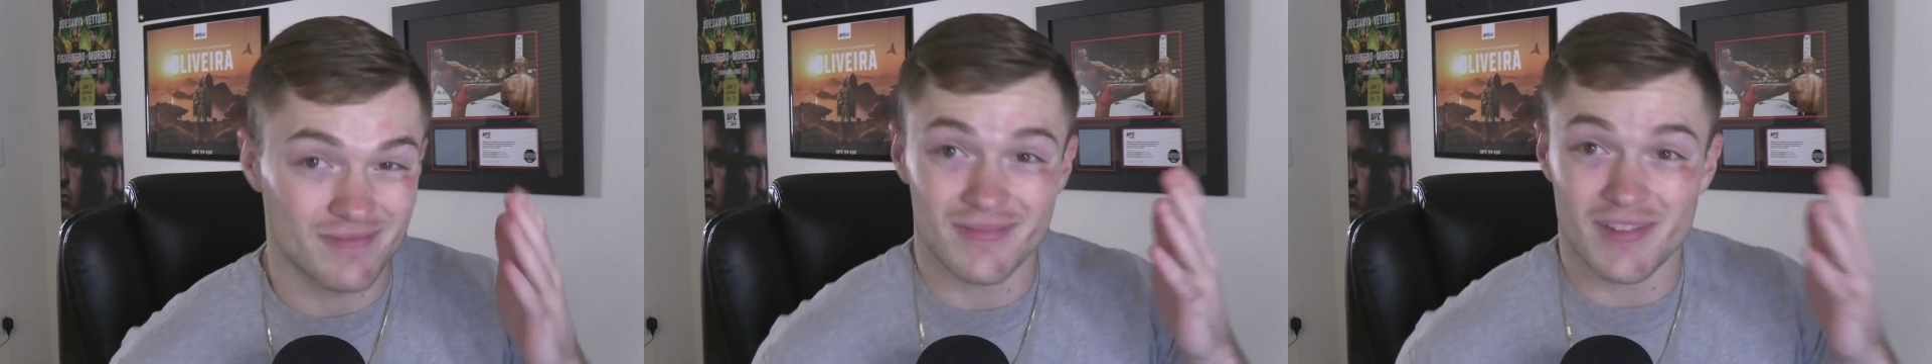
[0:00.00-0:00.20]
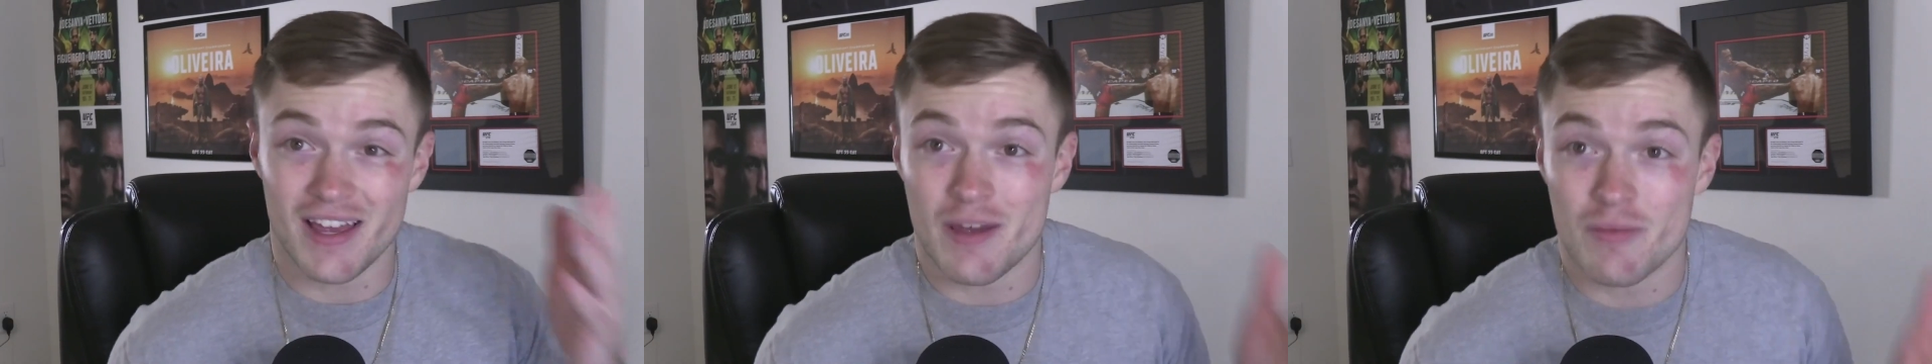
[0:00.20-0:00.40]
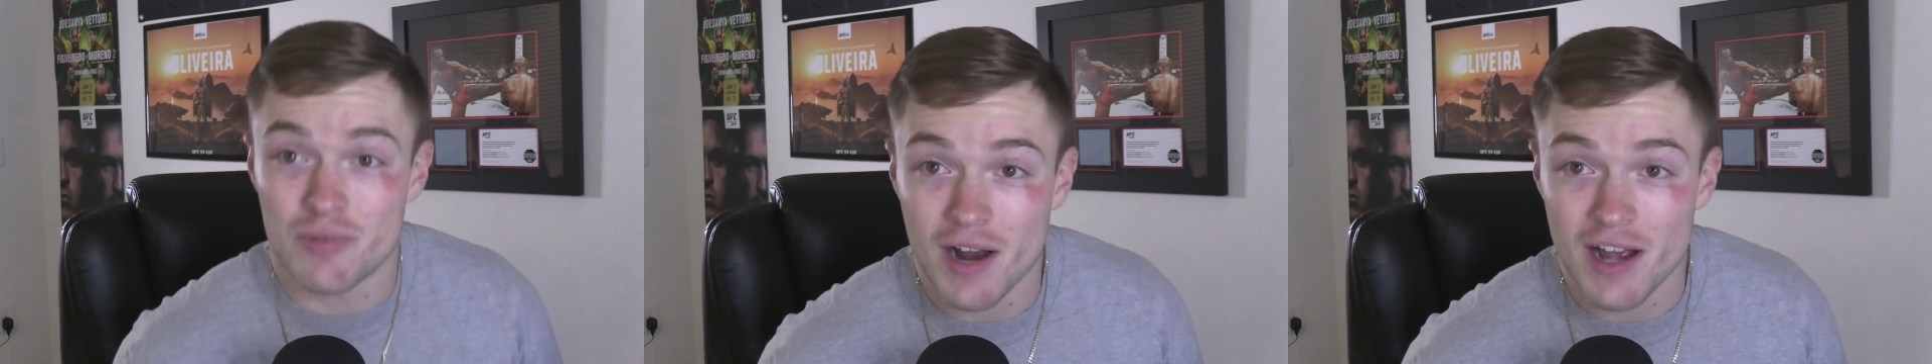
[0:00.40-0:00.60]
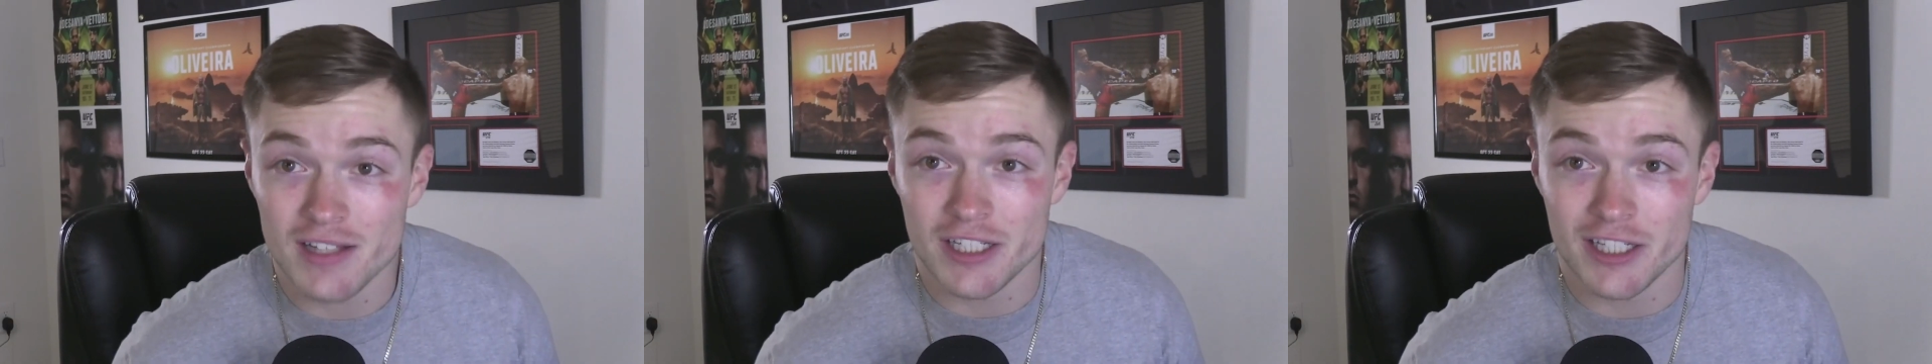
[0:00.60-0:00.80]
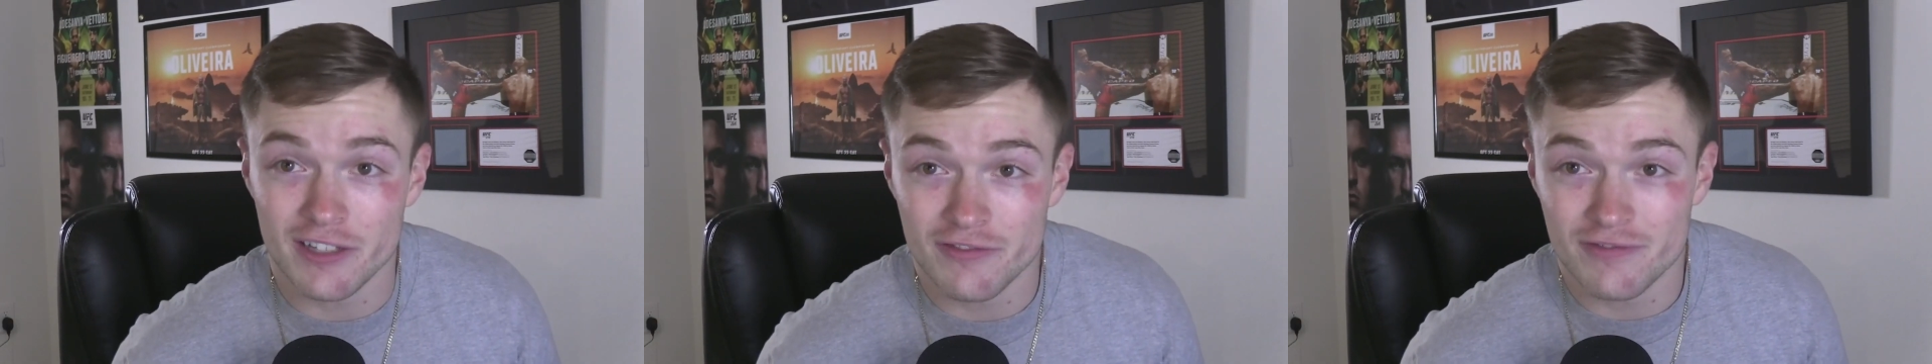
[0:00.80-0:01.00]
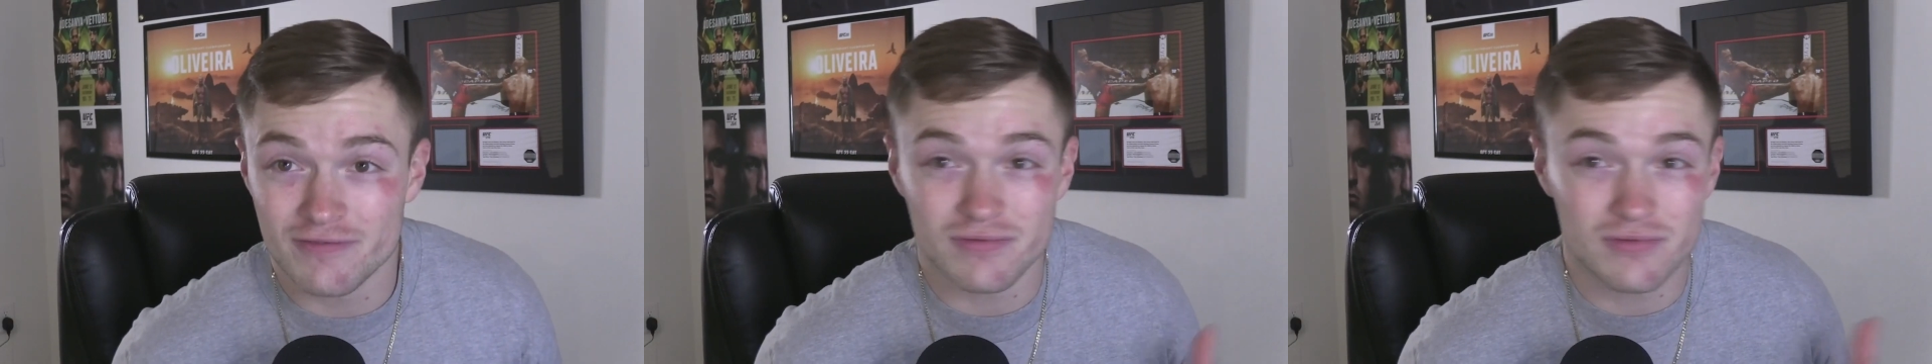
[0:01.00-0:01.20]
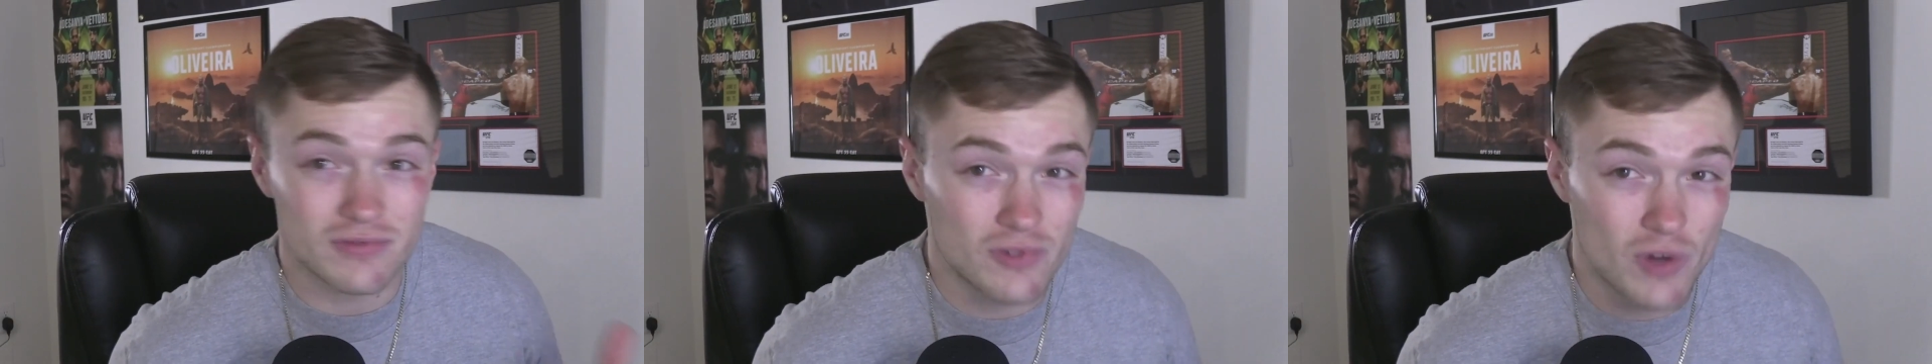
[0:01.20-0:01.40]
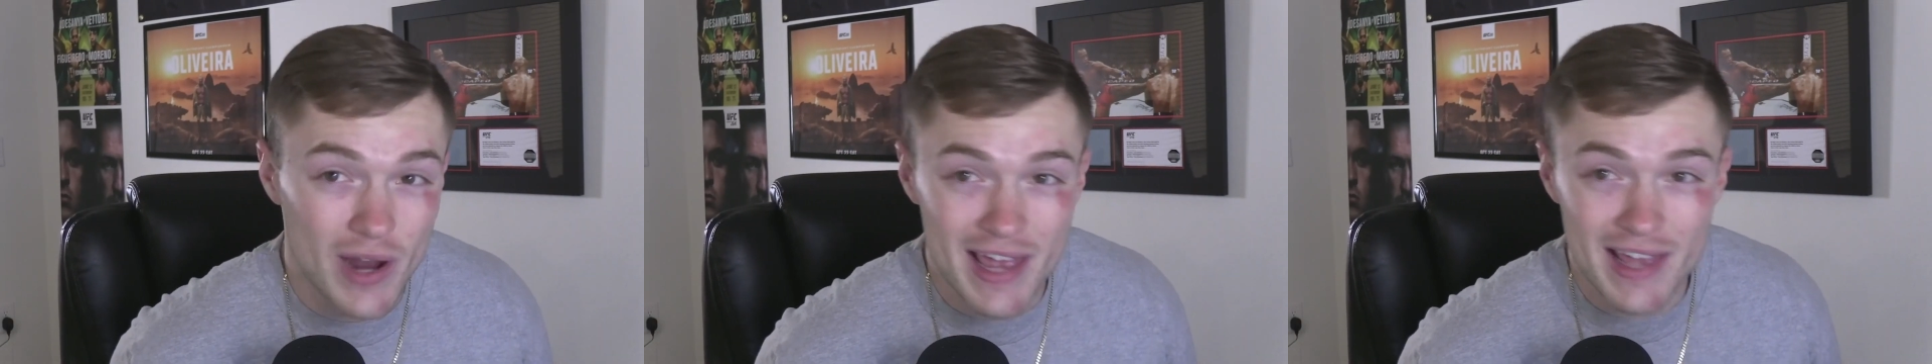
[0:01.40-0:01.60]
impressive
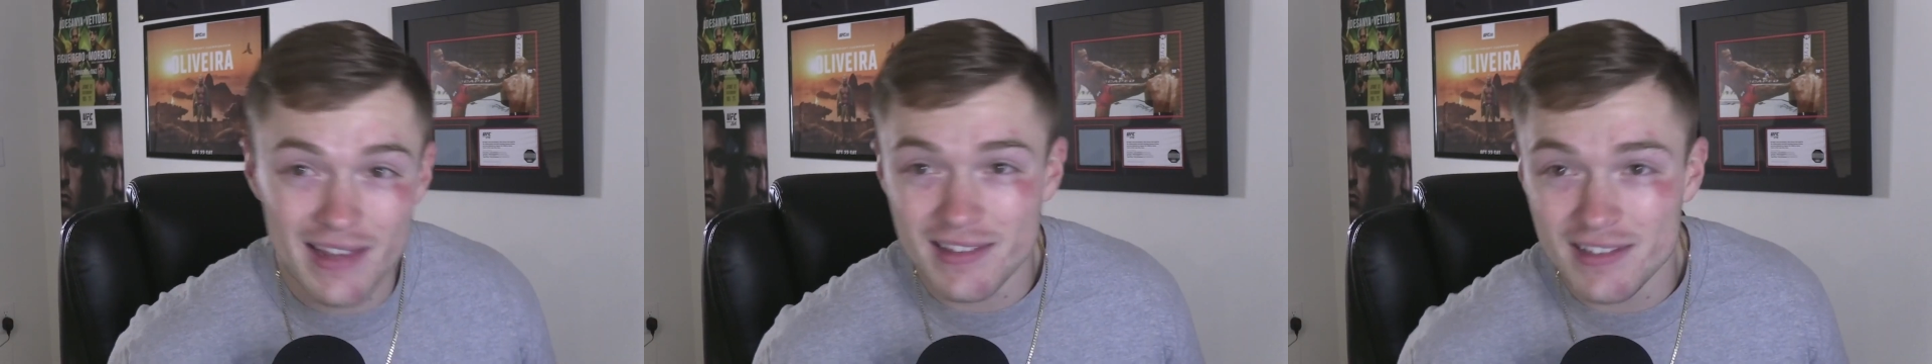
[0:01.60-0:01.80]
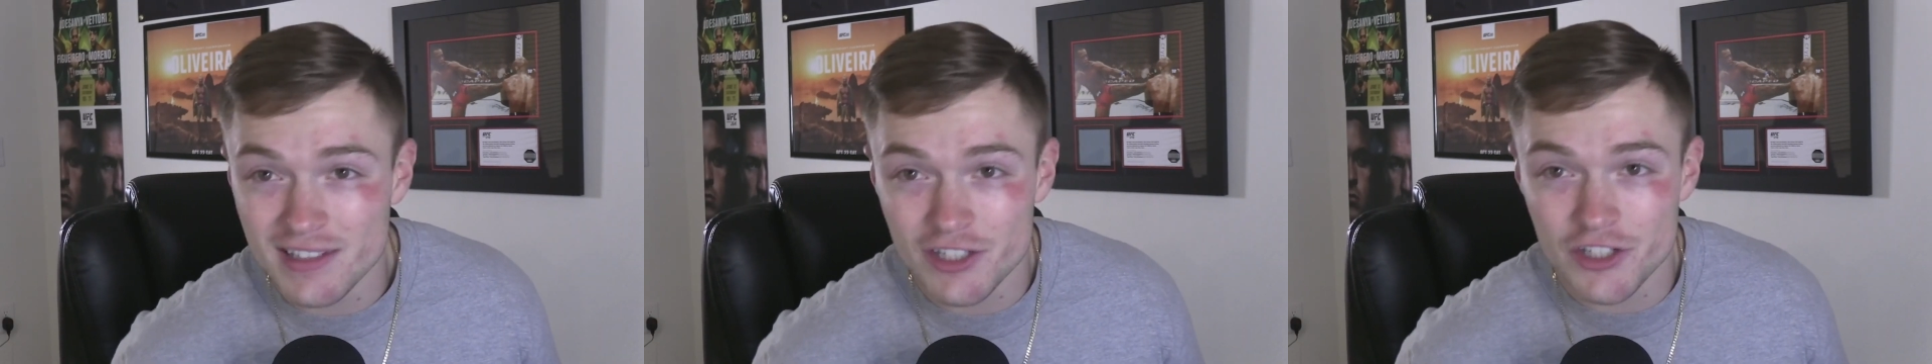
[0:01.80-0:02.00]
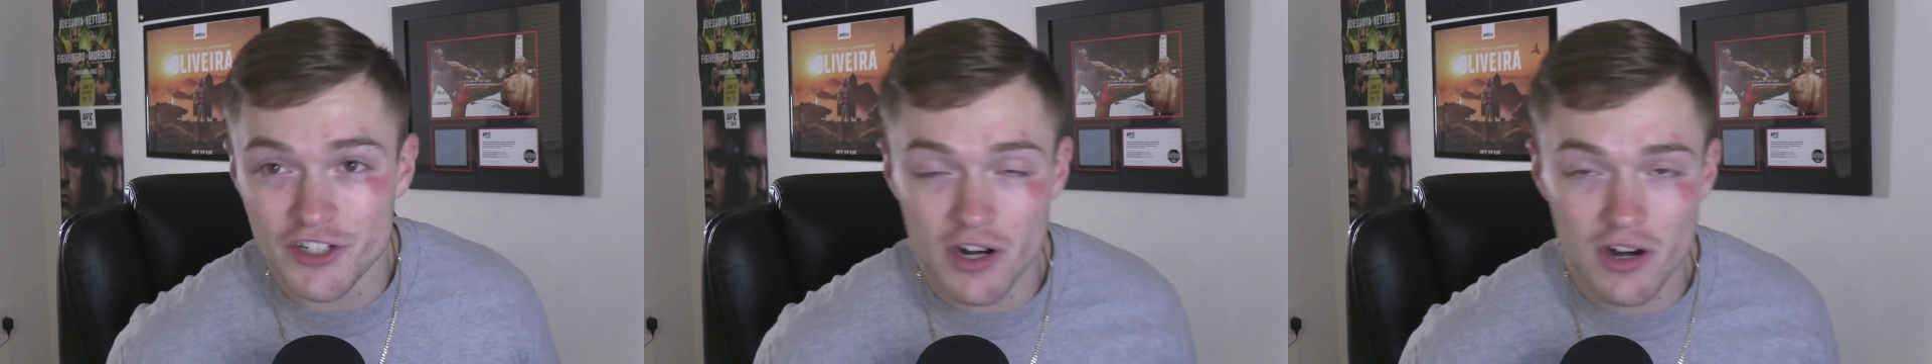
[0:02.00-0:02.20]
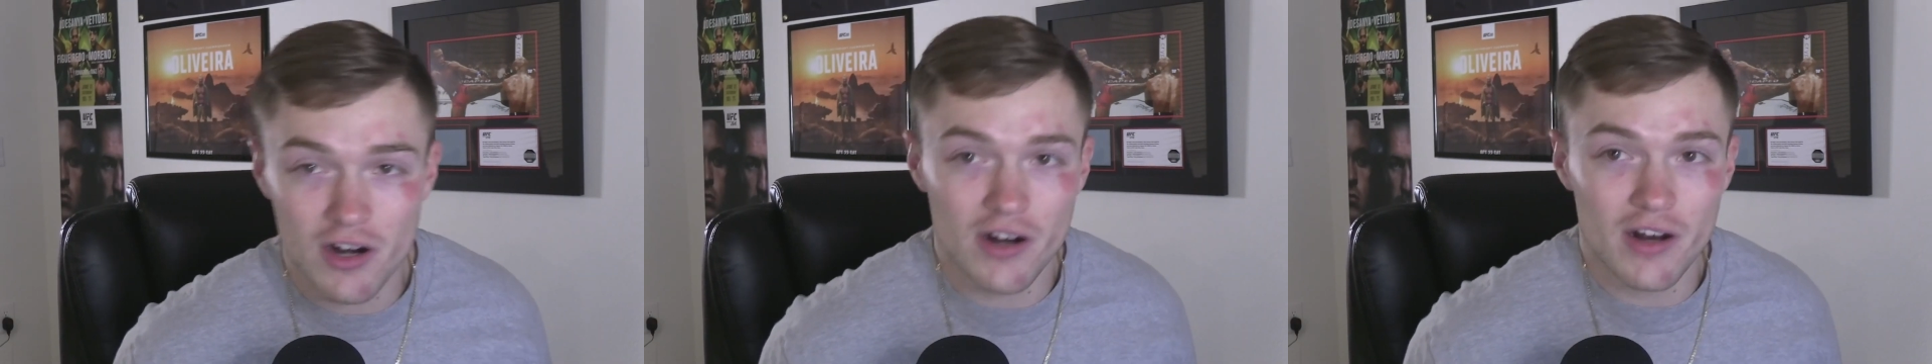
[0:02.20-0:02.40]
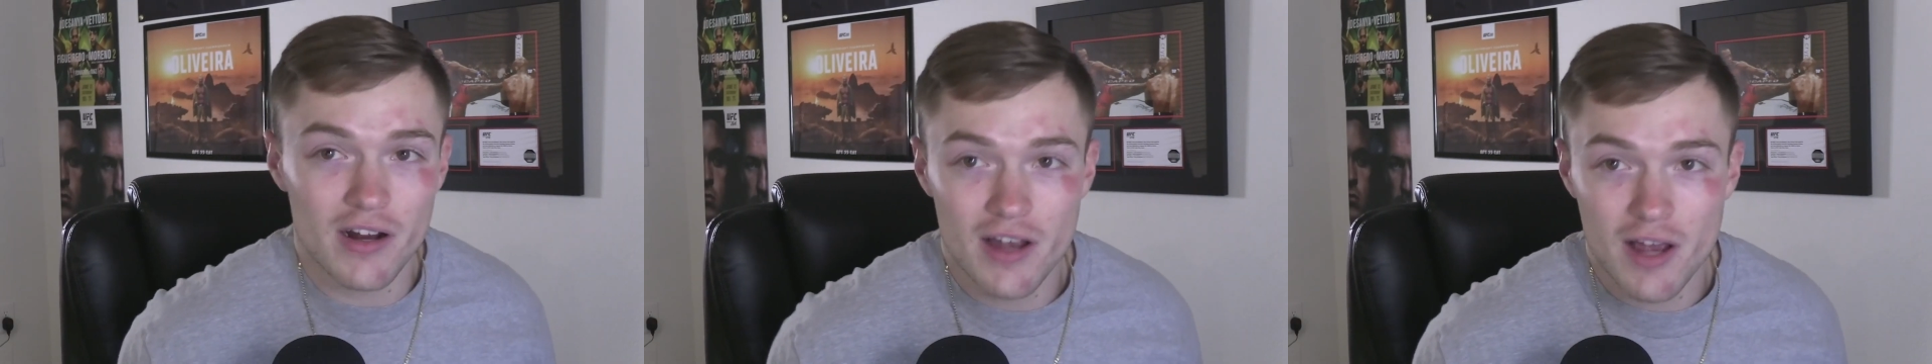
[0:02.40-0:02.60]
wins, sure,